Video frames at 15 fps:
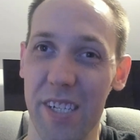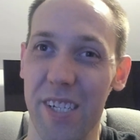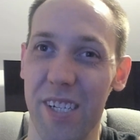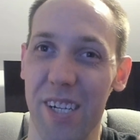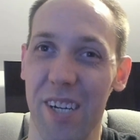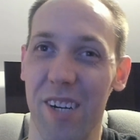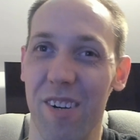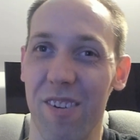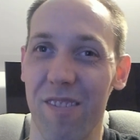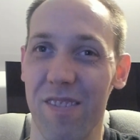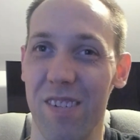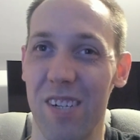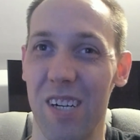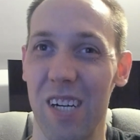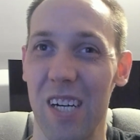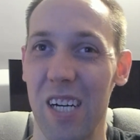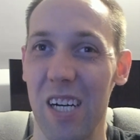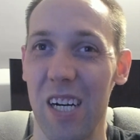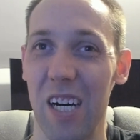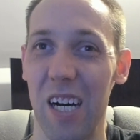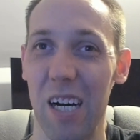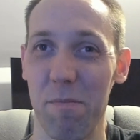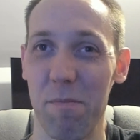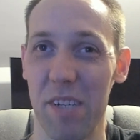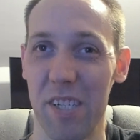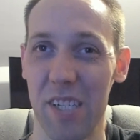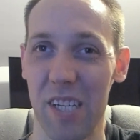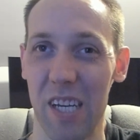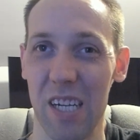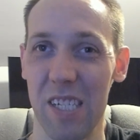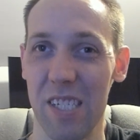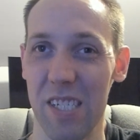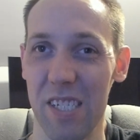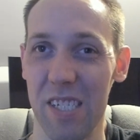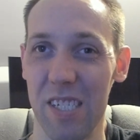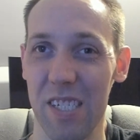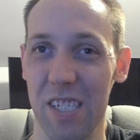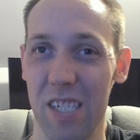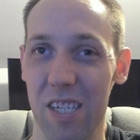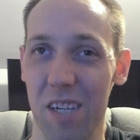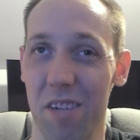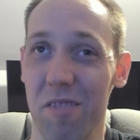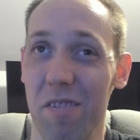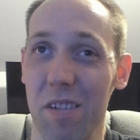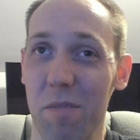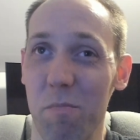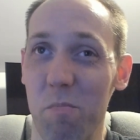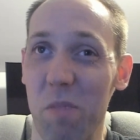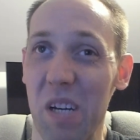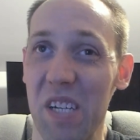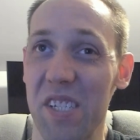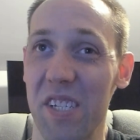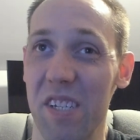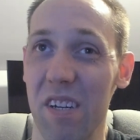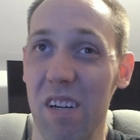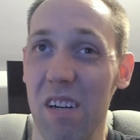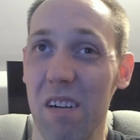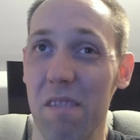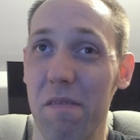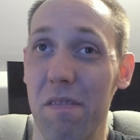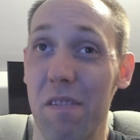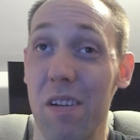so I'm just kind of going based off